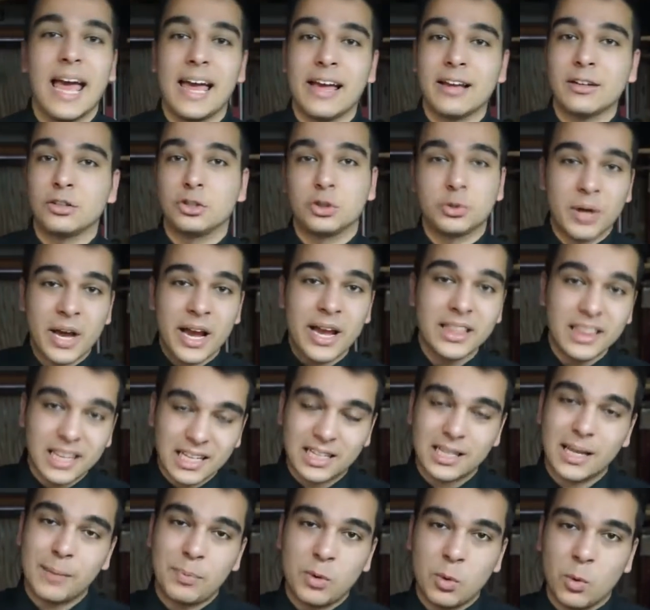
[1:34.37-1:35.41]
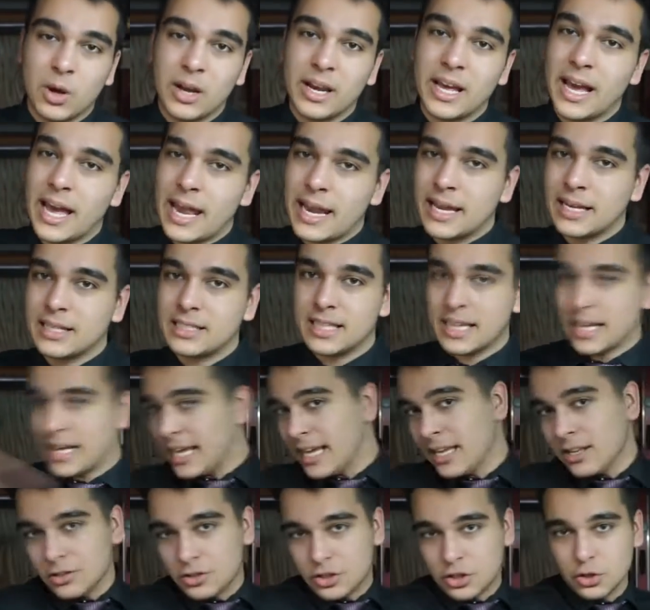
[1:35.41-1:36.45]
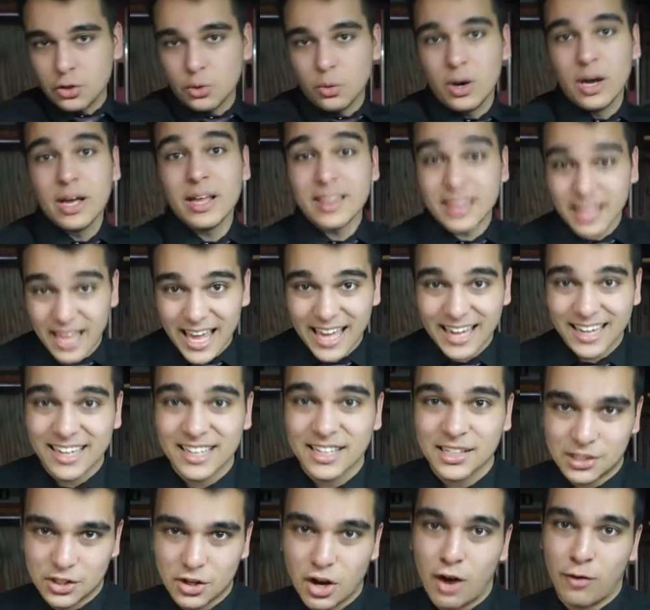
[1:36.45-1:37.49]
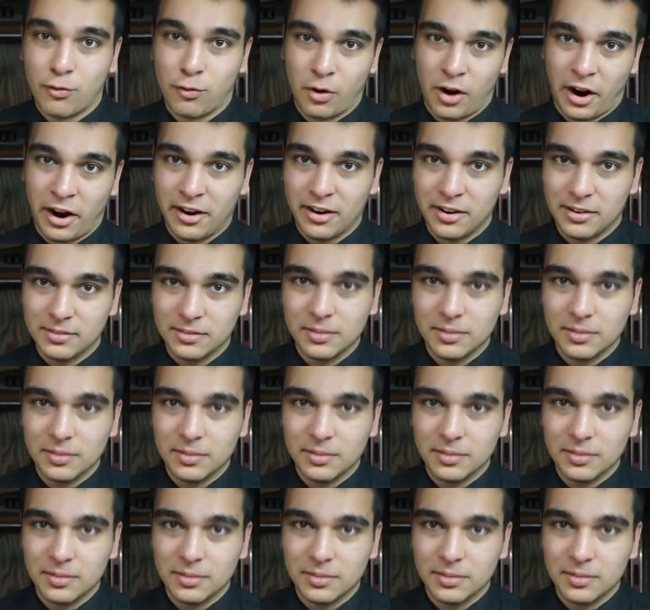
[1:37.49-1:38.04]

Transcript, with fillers: and drag the clip you want to edit into the editing software.